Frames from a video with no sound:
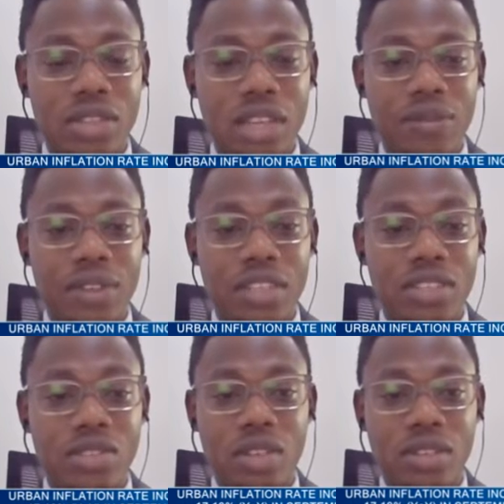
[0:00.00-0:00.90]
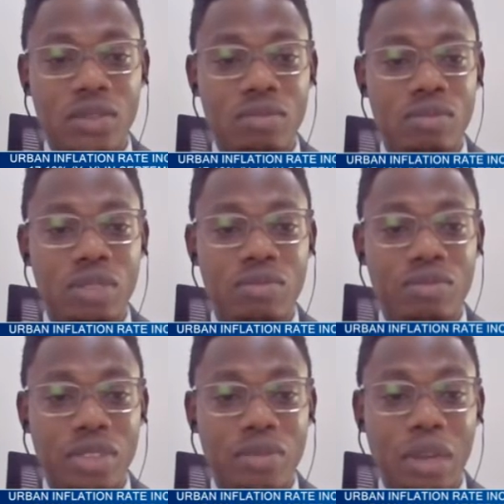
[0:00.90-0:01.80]
have in Nigeria
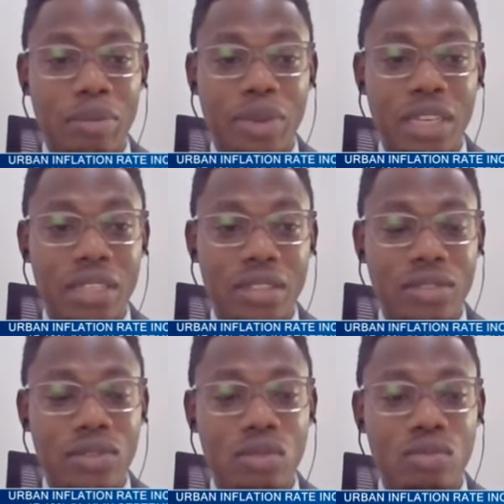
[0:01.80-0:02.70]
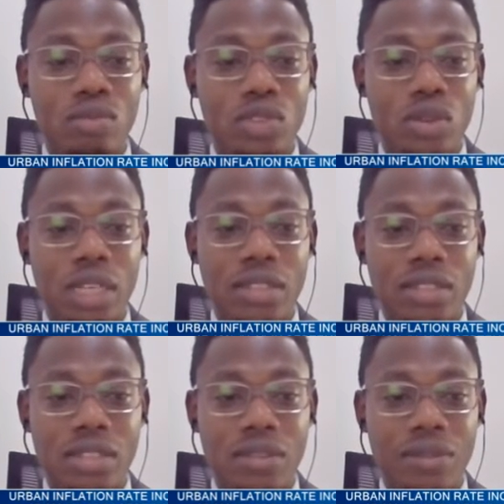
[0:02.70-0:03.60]
are barely trying to
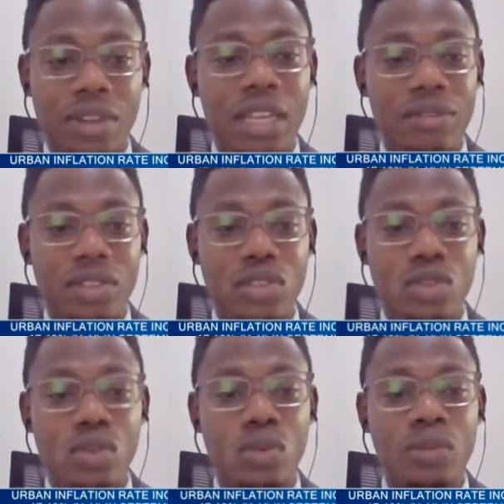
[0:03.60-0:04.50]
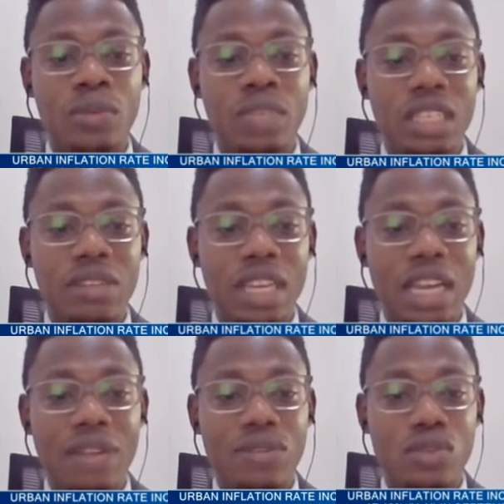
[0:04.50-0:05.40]
survive. So if they
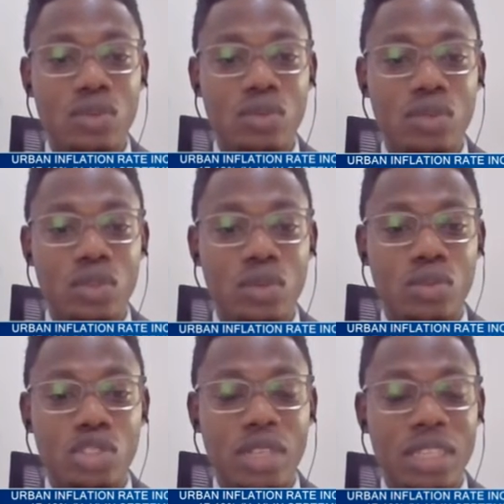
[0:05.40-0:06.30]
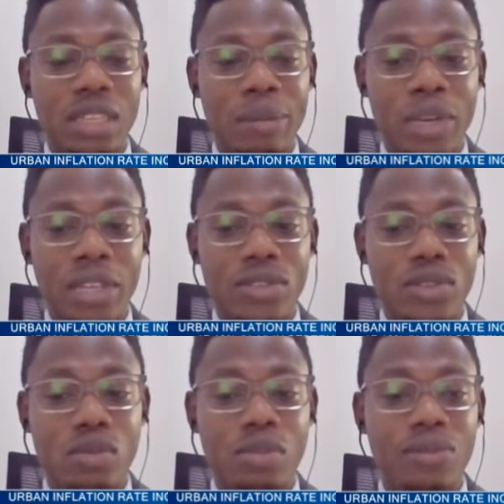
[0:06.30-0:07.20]
have to, tread that path, it's
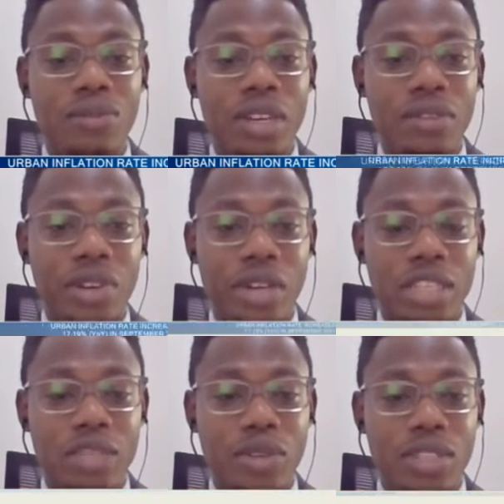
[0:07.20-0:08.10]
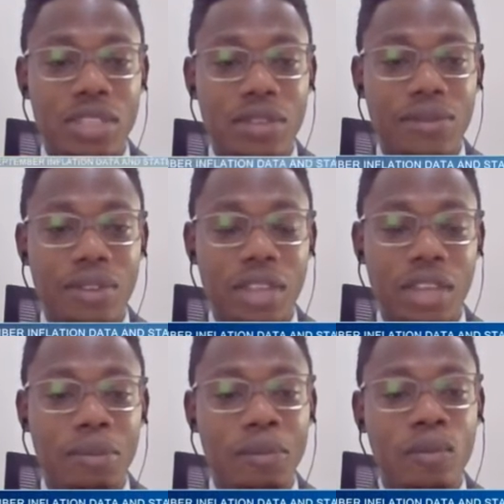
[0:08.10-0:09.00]
going to be very, very expensive for them.